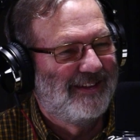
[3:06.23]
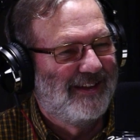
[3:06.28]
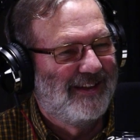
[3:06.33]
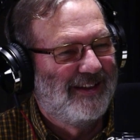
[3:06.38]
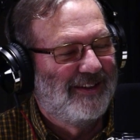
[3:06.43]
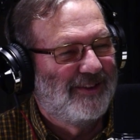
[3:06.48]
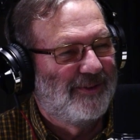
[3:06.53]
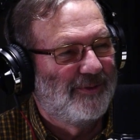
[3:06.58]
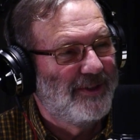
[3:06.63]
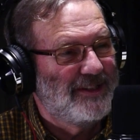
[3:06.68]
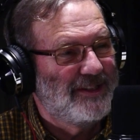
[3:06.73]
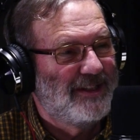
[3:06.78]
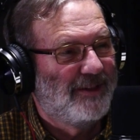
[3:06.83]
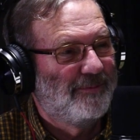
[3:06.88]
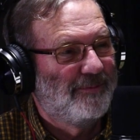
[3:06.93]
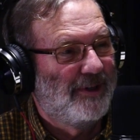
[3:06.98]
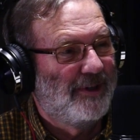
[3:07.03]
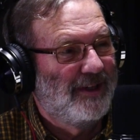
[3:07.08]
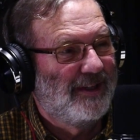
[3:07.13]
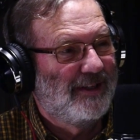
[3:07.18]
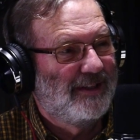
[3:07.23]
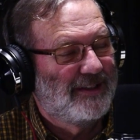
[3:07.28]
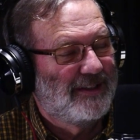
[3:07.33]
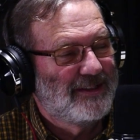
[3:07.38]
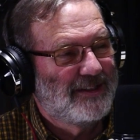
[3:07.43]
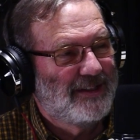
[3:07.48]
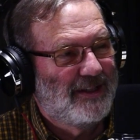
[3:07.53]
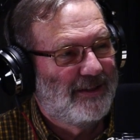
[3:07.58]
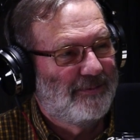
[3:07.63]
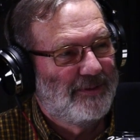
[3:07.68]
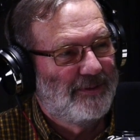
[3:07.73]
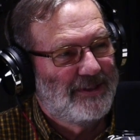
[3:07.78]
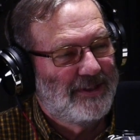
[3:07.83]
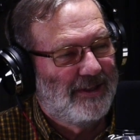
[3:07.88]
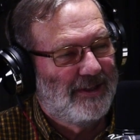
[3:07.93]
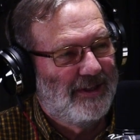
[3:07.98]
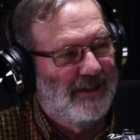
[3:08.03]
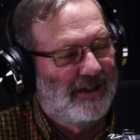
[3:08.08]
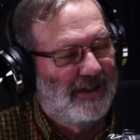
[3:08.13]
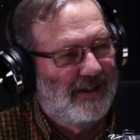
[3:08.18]
reason I'm bringing this up is
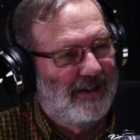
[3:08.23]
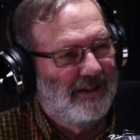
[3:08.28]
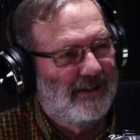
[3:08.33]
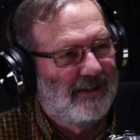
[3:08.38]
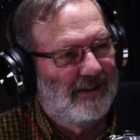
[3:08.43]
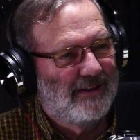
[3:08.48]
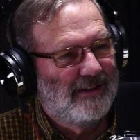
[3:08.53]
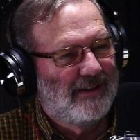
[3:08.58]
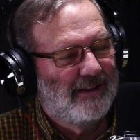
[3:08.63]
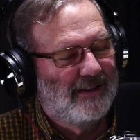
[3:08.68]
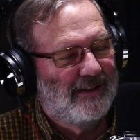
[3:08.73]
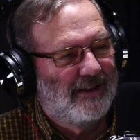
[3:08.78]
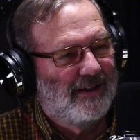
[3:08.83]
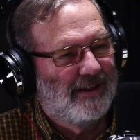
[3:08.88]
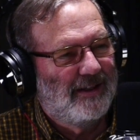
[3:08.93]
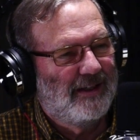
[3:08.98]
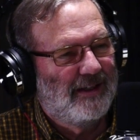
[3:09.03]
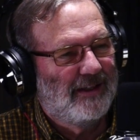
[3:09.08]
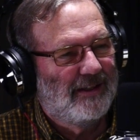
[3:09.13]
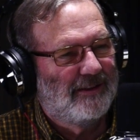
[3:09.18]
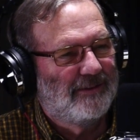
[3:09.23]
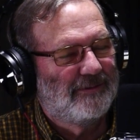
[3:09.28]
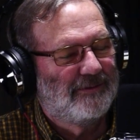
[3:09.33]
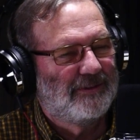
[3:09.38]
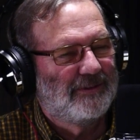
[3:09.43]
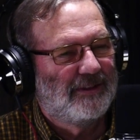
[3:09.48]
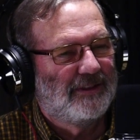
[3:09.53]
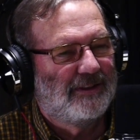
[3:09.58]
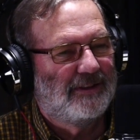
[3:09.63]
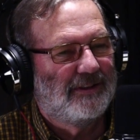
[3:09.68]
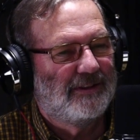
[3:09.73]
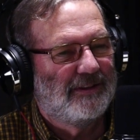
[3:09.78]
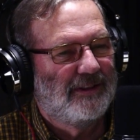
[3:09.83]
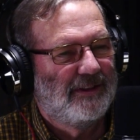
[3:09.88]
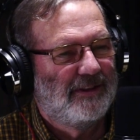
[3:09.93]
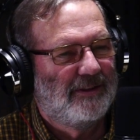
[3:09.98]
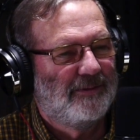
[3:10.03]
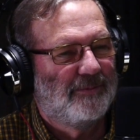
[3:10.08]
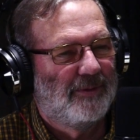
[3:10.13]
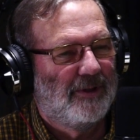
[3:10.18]
I have
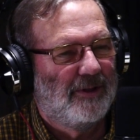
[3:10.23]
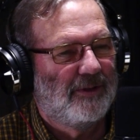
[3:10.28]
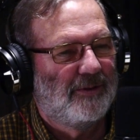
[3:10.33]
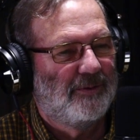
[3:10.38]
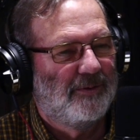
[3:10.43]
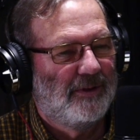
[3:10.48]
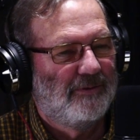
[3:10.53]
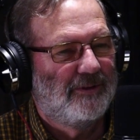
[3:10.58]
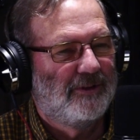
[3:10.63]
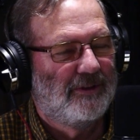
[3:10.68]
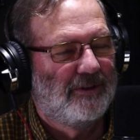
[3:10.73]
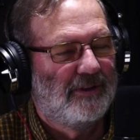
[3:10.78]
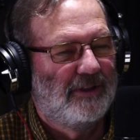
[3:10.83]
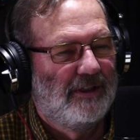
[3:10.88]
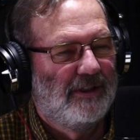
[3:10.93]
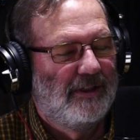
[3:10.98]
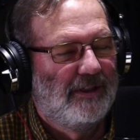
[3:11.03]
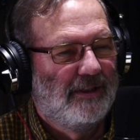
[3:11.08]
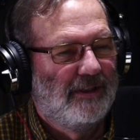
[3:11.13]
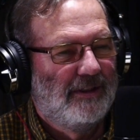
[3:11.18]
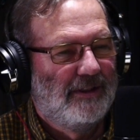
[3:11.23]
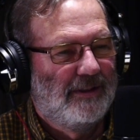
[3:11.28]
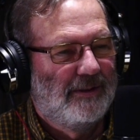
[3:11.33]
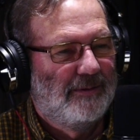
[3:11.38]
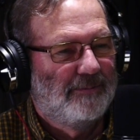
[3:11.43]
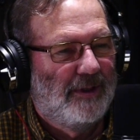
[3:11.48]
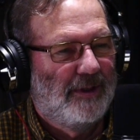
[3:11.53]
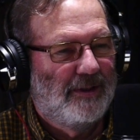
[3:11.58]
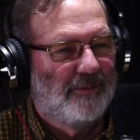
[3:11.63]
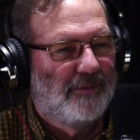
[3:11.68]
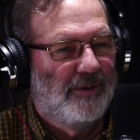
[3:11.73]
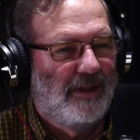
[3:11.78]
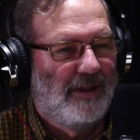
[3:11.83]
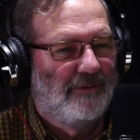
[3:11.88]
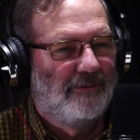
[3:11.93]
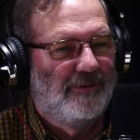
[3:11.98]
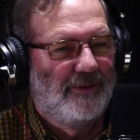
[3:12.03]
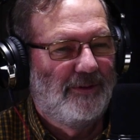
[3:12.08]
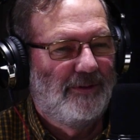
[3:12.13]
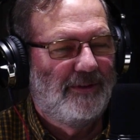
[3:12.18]
in Park River. By the way,
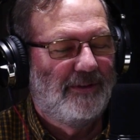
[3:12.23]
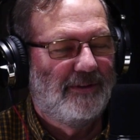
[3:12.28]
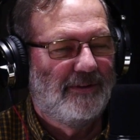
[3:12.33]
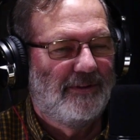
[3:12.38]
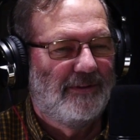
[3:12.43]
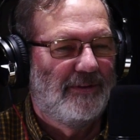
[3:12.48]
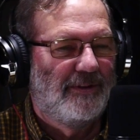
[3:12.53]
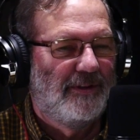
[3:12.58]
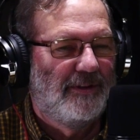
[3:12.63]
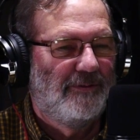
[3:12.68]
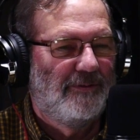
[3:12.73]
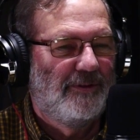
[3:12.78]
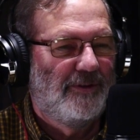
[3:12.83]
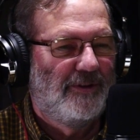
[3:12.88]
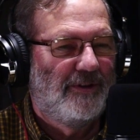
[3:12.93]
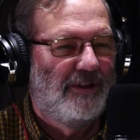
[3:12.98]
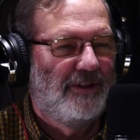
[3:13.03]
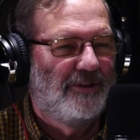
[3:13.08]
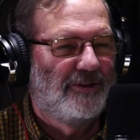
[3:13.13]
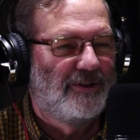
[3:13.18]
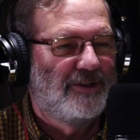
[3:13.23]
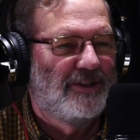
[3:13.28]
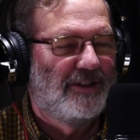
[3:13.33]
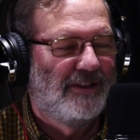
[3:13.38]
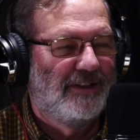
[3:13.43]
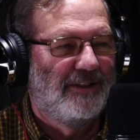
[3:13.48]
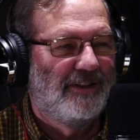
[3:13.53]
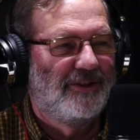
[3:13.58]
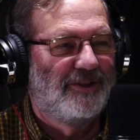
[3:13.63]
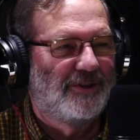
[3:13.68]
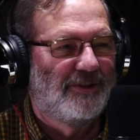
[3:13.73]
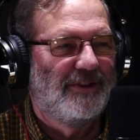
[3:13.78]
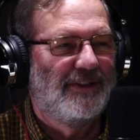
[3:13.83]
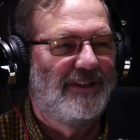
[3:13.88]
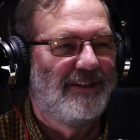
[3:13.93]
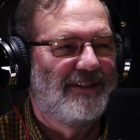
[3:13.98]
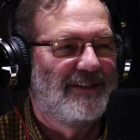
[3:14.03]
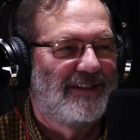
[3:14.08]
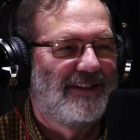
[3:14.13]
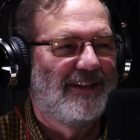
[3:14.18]
if you're interested in
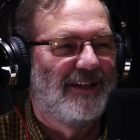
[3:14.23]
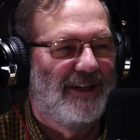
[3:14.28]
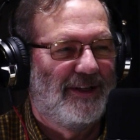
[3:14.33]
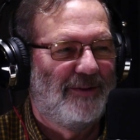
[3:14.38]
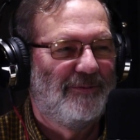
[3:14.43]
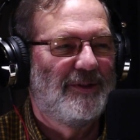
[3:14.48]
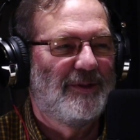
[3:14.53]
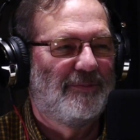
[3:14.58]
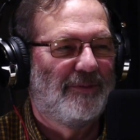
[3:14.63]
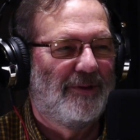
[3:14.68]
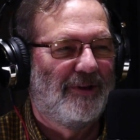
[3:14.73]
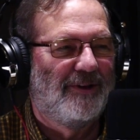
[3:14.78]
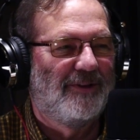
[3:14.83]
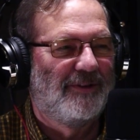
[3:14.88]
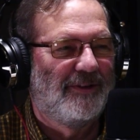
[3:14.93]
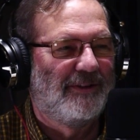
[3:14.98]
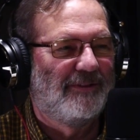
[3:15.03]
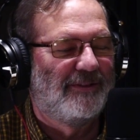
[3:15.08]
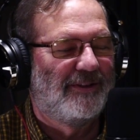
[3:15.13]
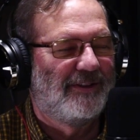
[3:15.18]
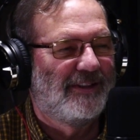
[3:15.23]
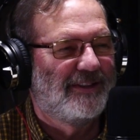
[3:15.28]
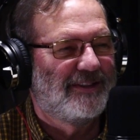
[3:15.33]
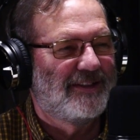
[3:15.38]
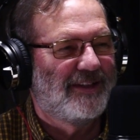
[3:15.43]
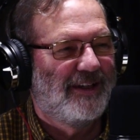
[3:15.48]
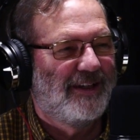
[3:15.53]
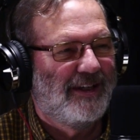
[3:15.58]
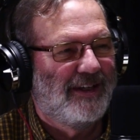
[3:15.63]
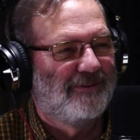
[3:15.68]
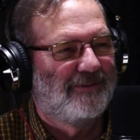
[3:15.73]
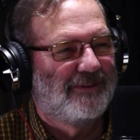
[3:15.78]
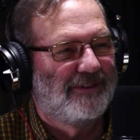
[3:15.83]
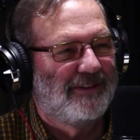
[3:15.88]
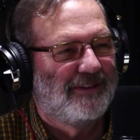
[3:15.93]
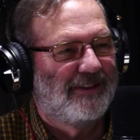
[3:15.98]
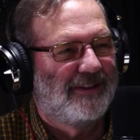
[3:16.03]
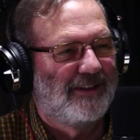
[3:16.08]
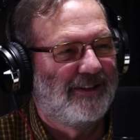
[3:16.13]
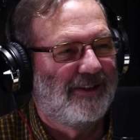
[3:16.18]
trees, come to Park River, because I have
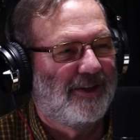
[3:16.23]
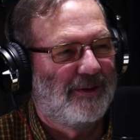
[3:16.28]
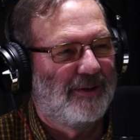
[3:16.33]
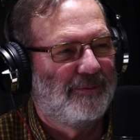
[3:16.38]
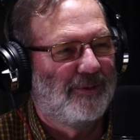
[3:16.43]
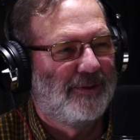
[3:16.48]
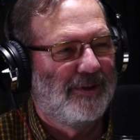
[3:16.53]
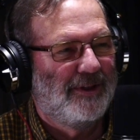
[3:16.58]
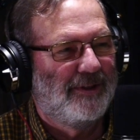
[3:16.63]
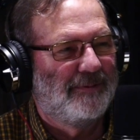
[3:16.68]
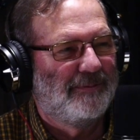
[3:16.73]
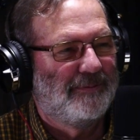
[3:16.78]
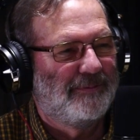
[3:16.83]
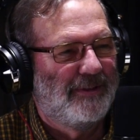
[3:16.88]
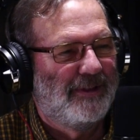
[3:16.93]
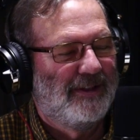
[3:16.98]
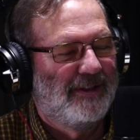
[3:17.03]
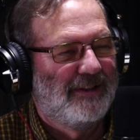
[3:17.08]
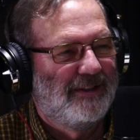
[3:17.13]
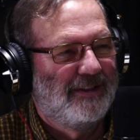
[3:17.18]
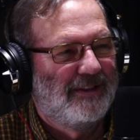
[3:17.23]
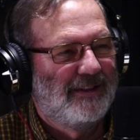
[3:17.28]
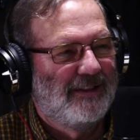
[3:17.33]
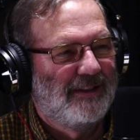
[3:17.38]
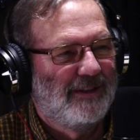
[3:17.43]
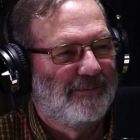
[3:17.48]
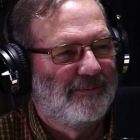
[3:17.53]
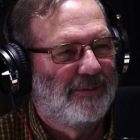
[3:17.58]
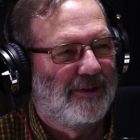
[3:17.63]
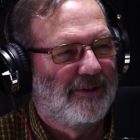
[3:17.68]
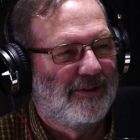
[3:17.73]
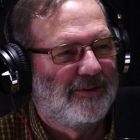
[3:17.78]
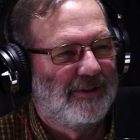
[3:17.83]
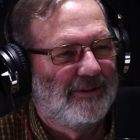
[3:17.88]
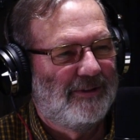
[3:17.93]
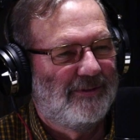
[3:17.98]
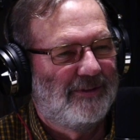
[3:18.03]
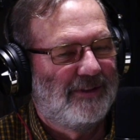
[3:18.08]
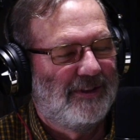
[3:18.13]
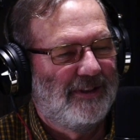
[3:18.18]
an arboretum in Park
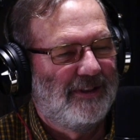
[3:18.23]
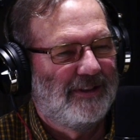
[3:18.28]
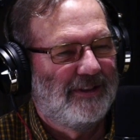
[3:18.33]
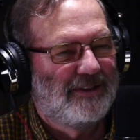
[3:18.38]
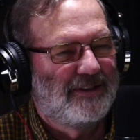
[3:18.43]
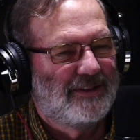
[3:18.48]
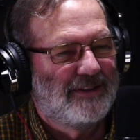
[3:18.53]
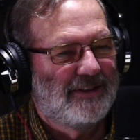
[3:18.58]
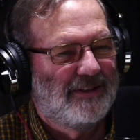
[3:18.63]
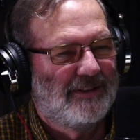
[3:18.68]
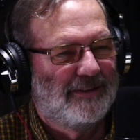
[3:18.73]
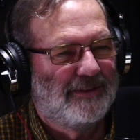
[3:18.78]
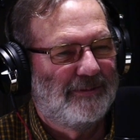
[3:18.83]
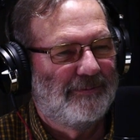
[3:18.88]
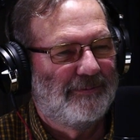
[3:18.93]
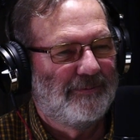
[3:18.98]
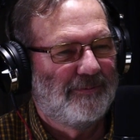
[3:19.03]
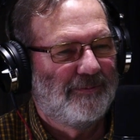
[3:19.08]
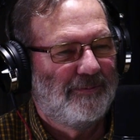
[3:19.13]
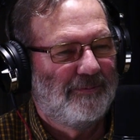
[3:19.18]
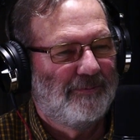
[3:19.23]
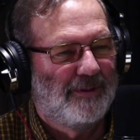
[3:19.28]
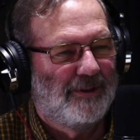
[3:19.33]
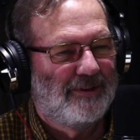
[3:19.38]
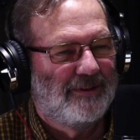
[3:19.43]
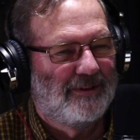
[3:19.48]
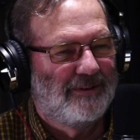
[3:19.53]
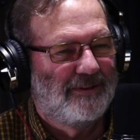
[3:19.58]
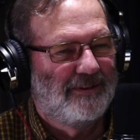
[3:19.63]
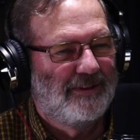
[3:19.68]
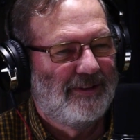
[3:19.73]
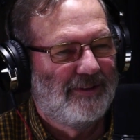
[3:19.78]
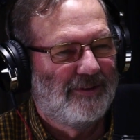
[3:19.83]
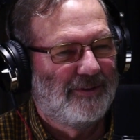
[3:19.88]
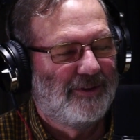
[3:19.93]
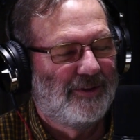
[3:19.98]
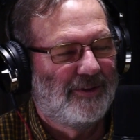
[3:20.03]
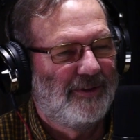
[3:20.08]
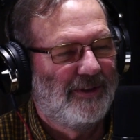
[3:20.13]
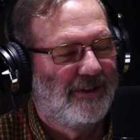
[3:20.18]
River. It's about
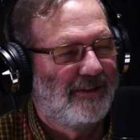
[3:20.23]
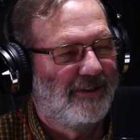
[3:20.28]
300